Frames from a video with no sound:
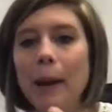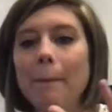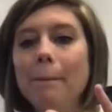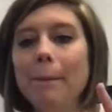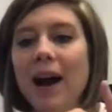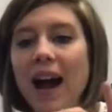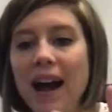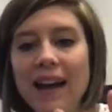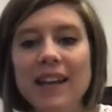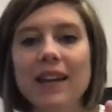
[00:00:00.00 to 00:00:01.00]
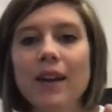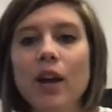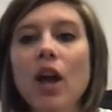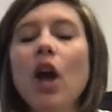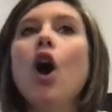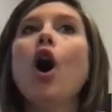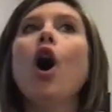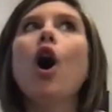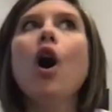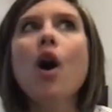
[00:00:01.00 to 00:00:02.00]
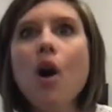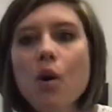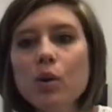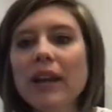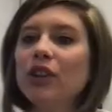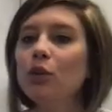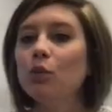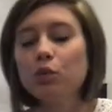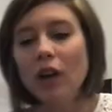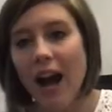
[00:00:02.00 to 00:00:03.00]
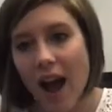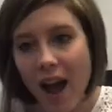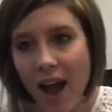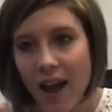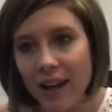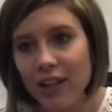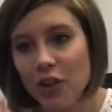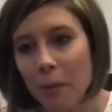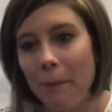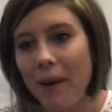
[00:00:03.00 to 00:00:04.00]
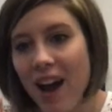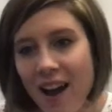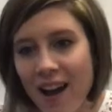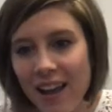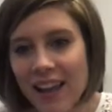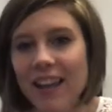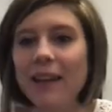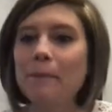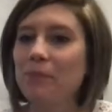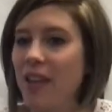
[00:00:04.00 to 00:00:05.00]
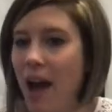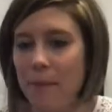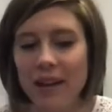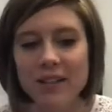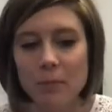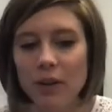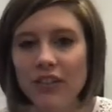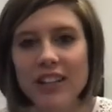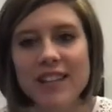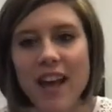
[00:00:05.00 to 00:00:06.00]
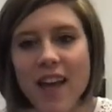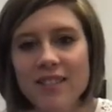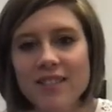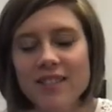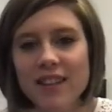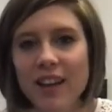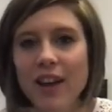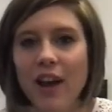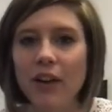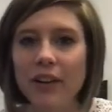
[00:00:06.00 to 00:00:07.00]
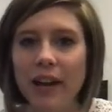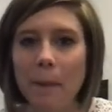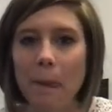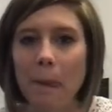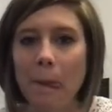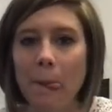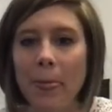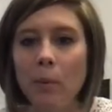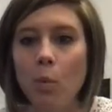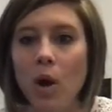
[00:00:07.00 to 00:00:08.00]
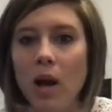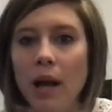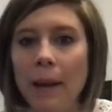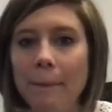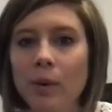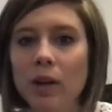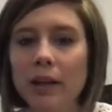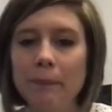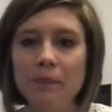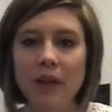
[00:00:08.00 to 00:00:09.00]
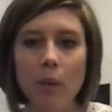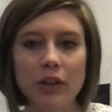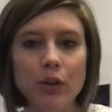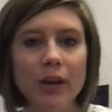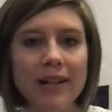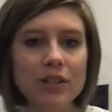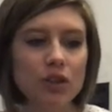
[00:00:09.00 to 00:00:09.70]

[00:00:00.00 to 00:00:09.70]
Bike. Oh, like you ride your bike. That makes perfect sense. All right, one more. I want you guys to try